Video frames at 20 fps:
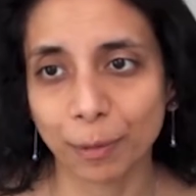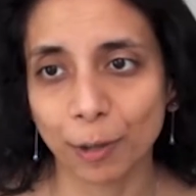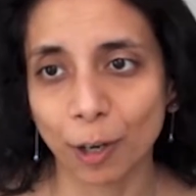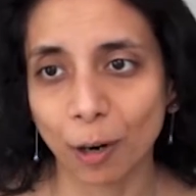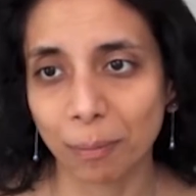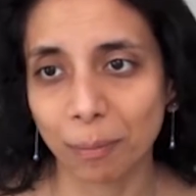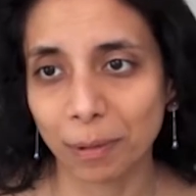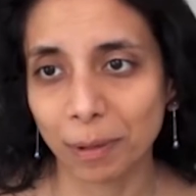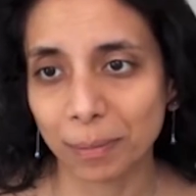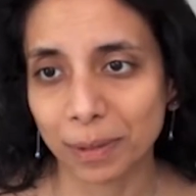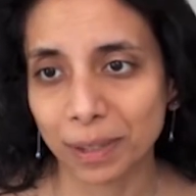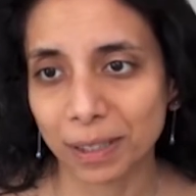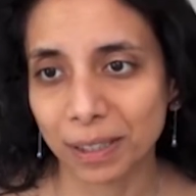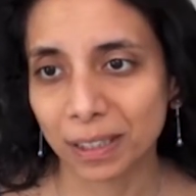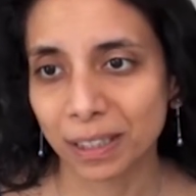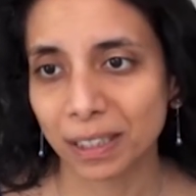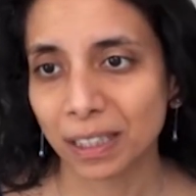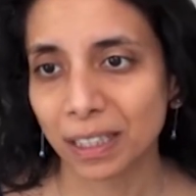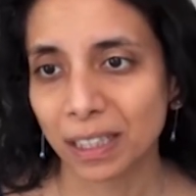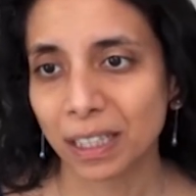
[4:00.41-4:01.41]
problems.
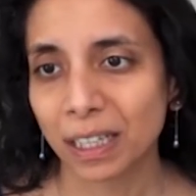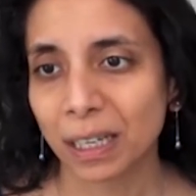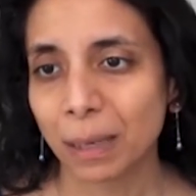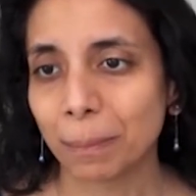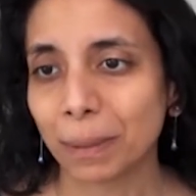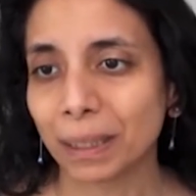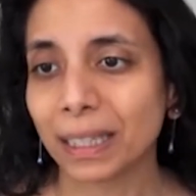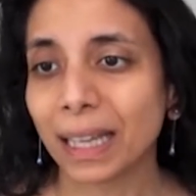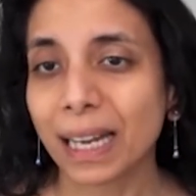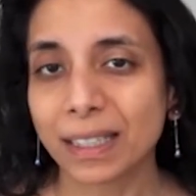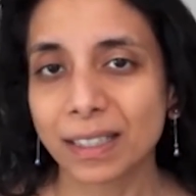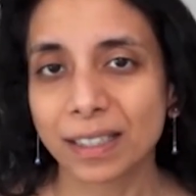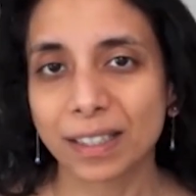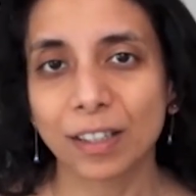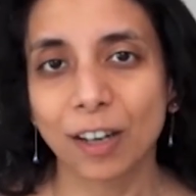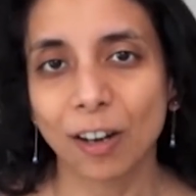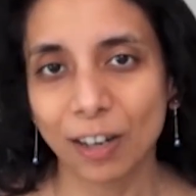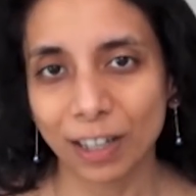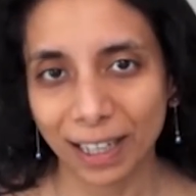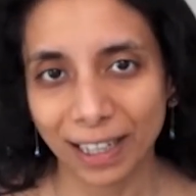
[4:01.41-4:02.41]
But that's
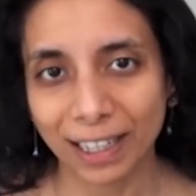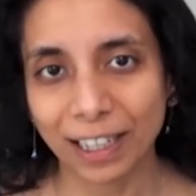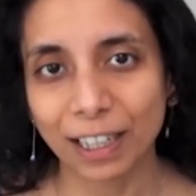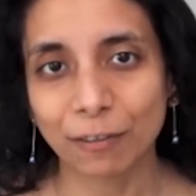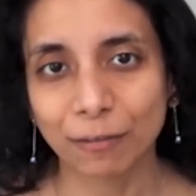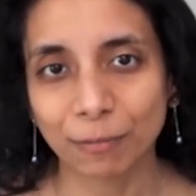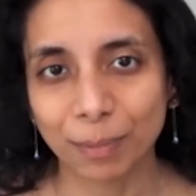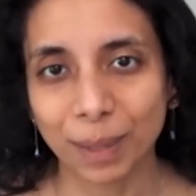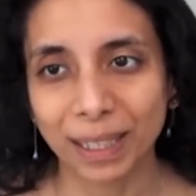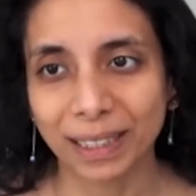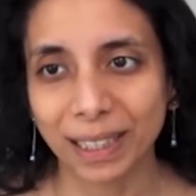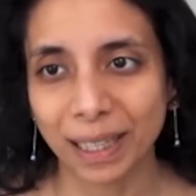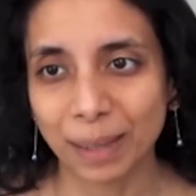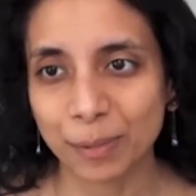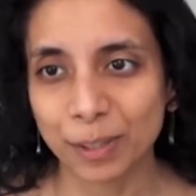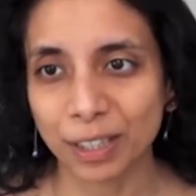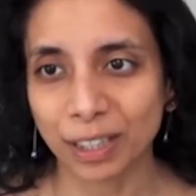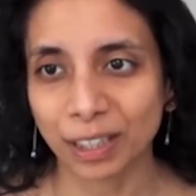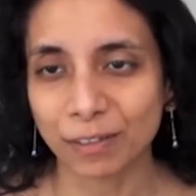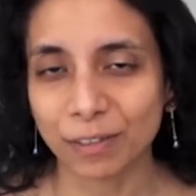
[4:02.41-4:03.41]
not enough by
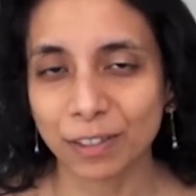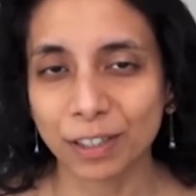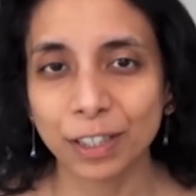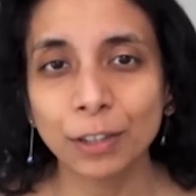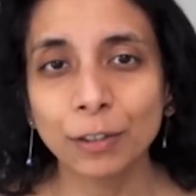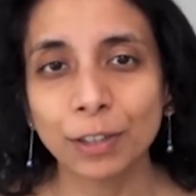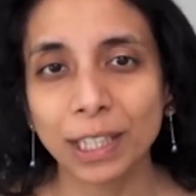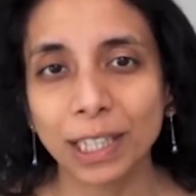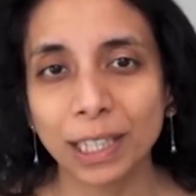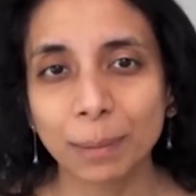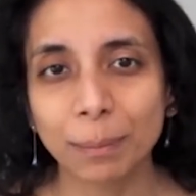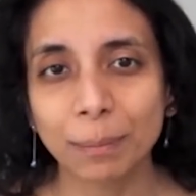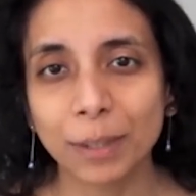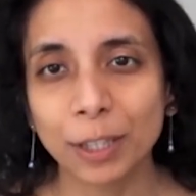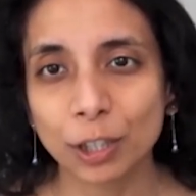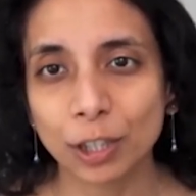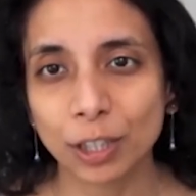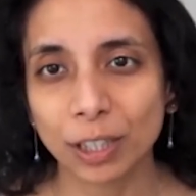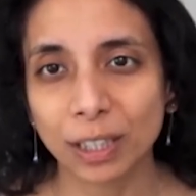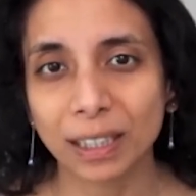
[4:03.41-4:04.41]
themselves. You need
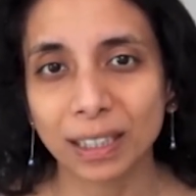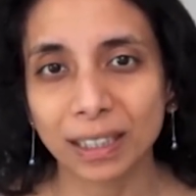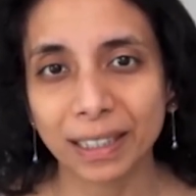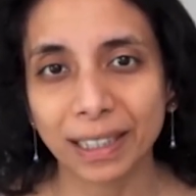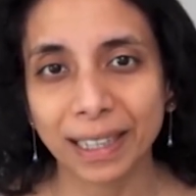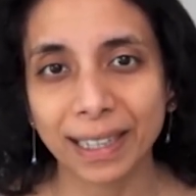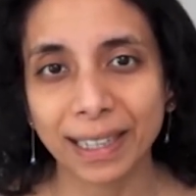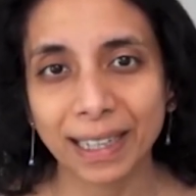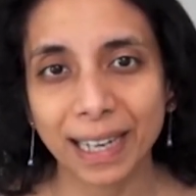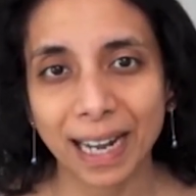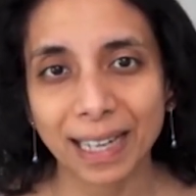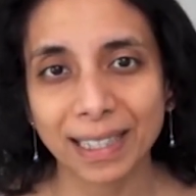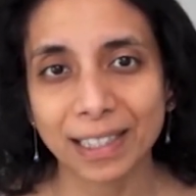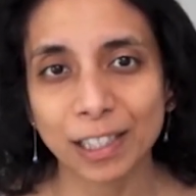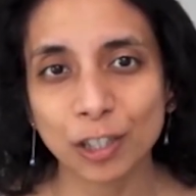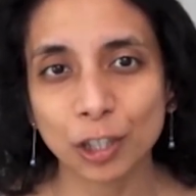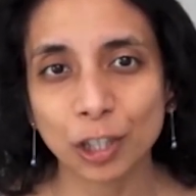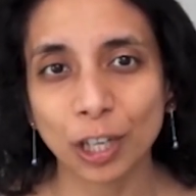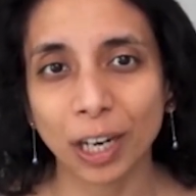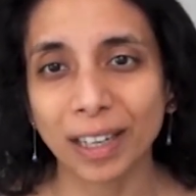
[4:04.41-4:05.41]
machine learning as a
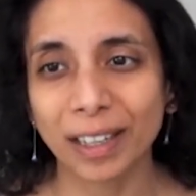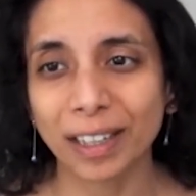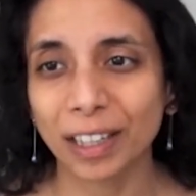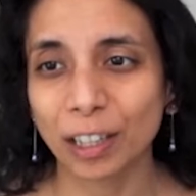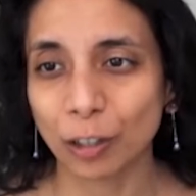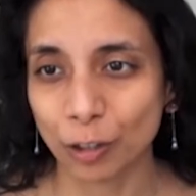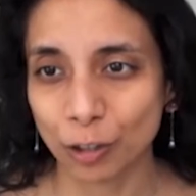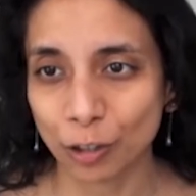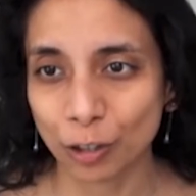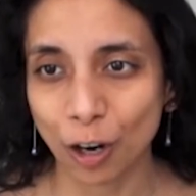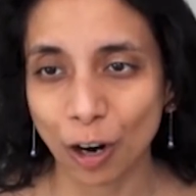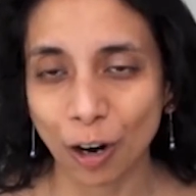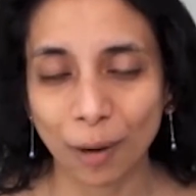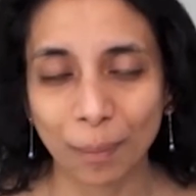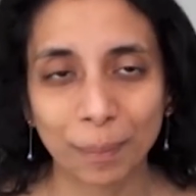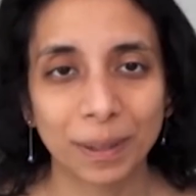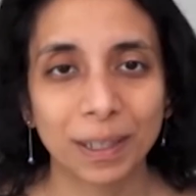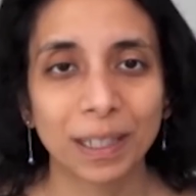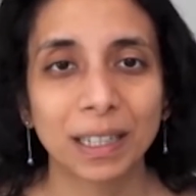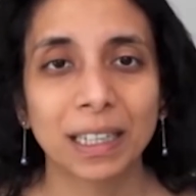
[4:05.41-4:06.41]
cherry on
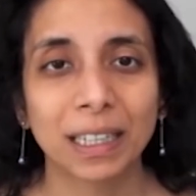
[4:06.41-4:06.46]
top.